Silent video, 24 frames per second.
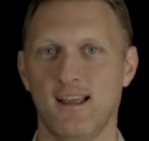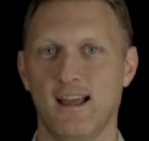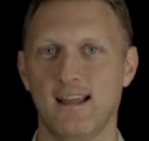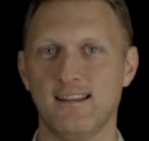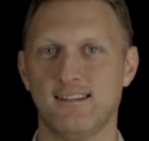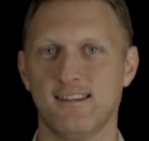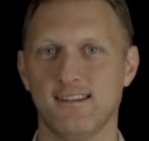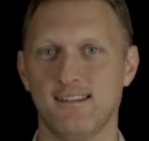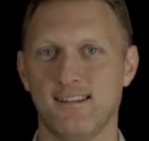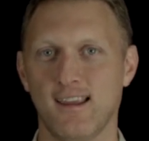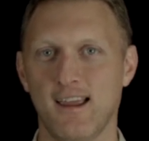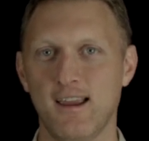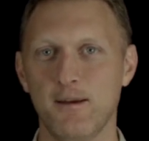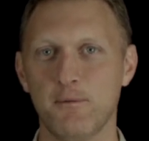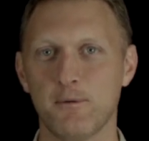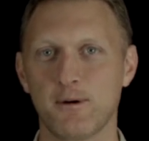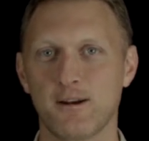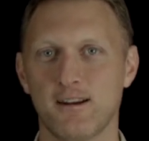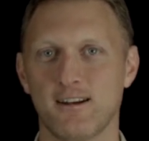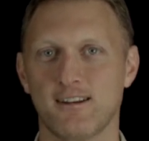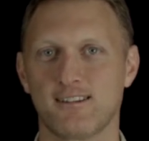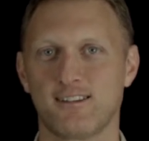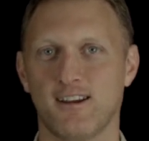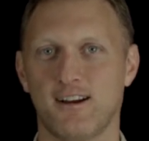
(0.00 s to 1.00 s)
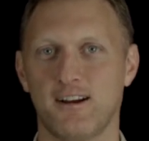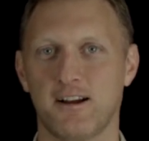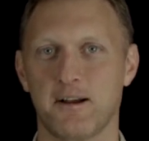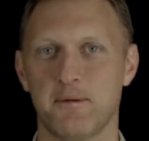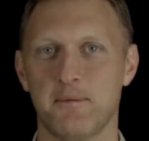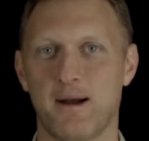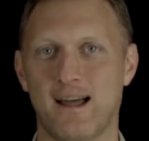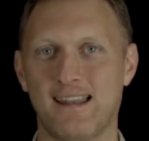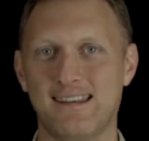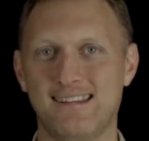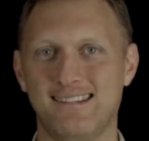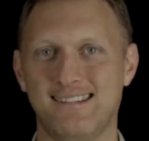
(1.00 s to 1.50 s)
And today we're going to talk
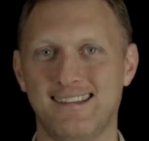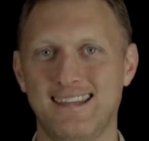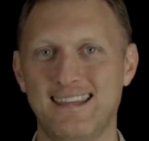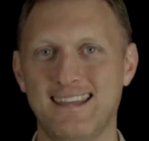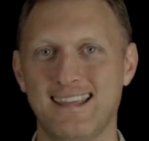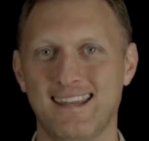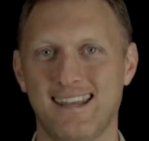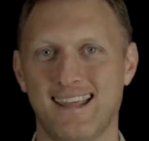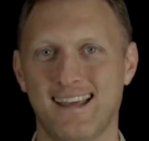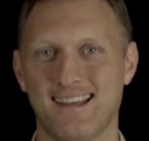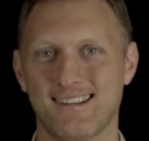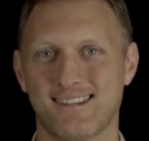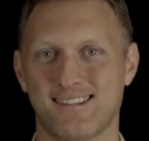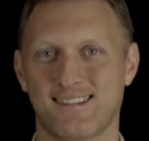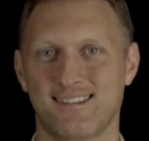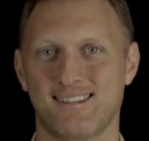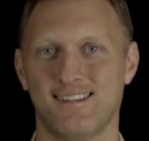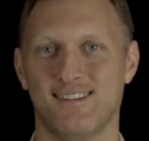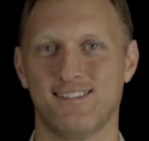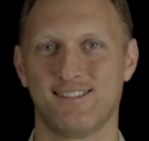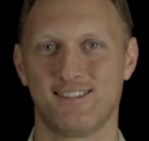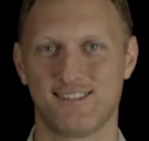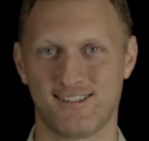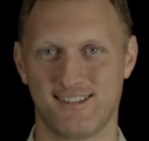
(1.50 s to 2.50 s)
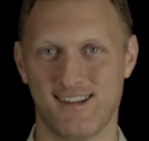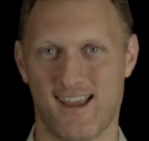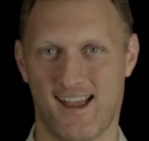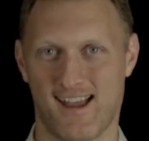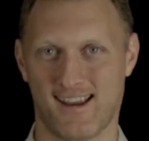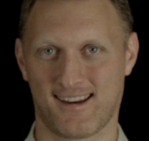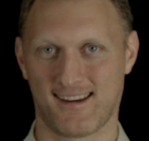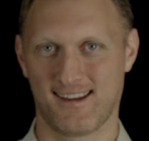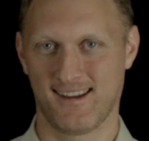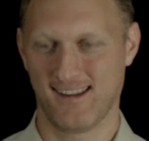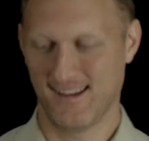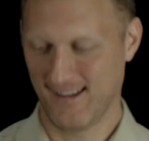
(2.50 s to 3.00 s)
about
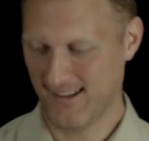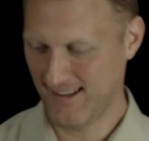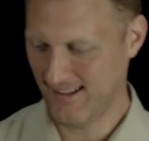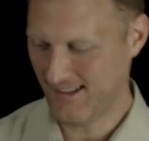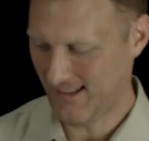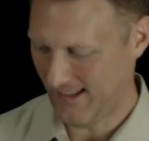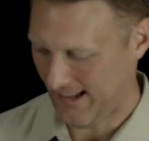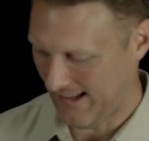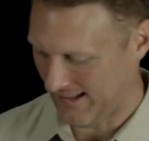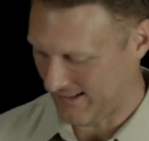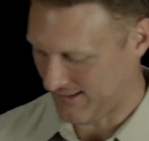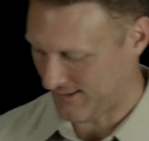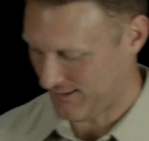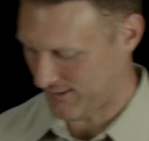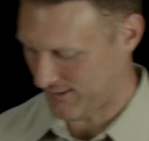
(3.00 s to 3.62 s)
DNSSEC. And